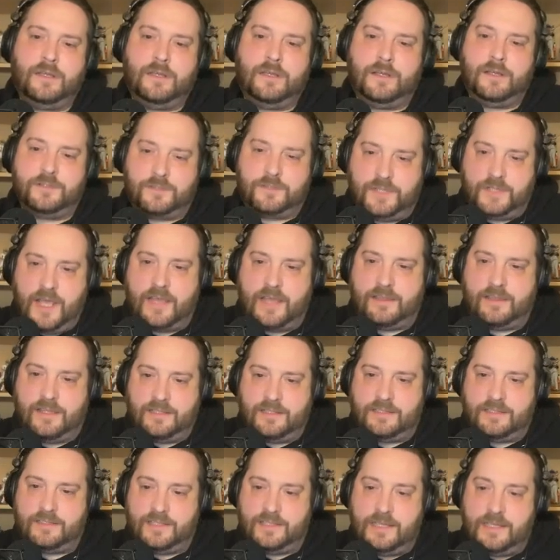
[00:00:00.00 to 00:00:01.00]
So yeah,
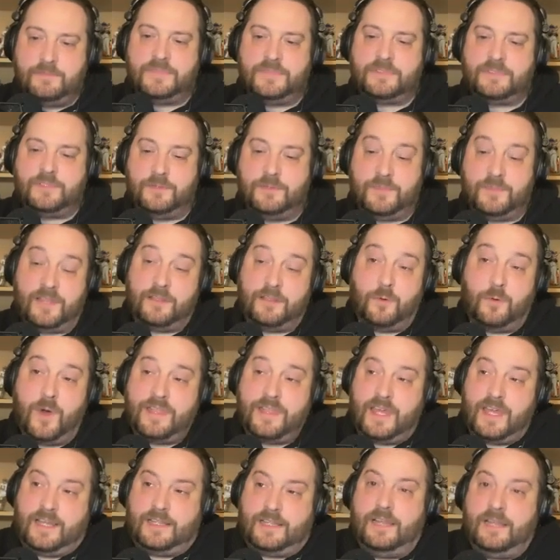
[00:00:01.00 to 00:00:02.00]
this seems to, and the way
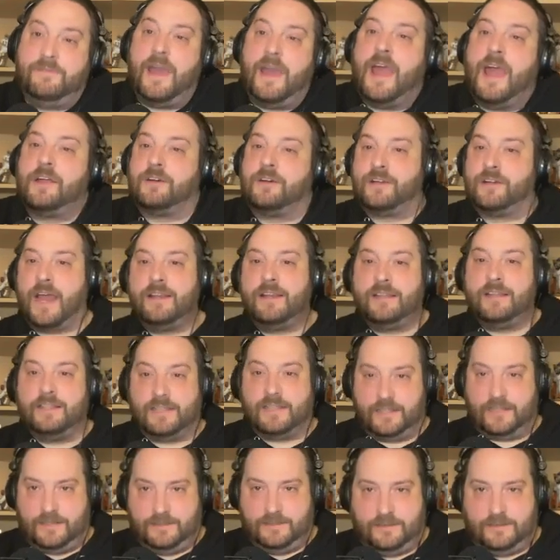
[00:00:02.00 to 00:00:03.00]
they cliffhanger ending
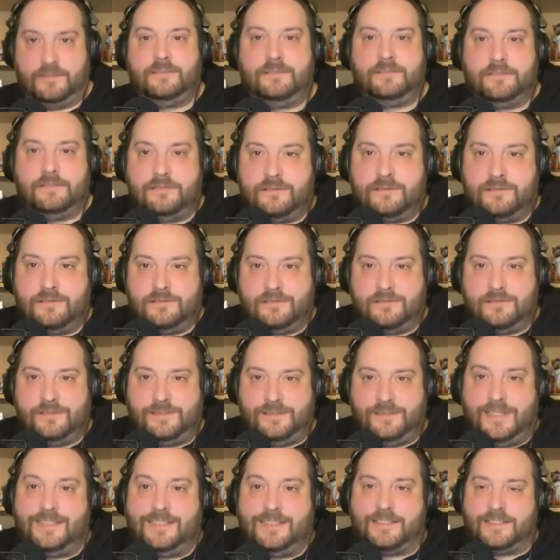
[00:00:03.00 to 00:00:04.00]
it
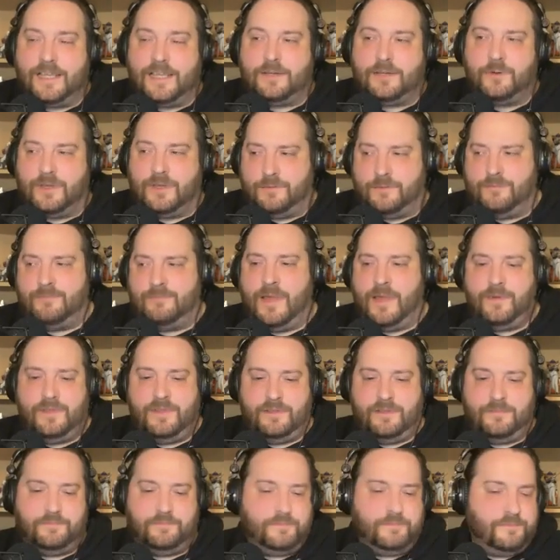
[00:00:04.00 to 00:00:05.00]
leads us like, wait,
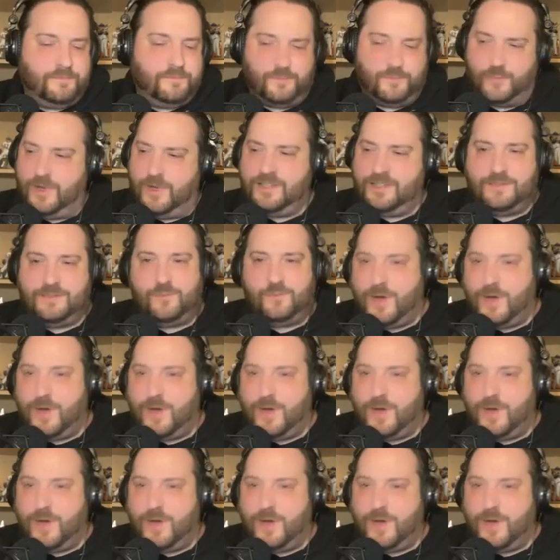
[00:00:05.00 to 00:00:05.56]
maybe what?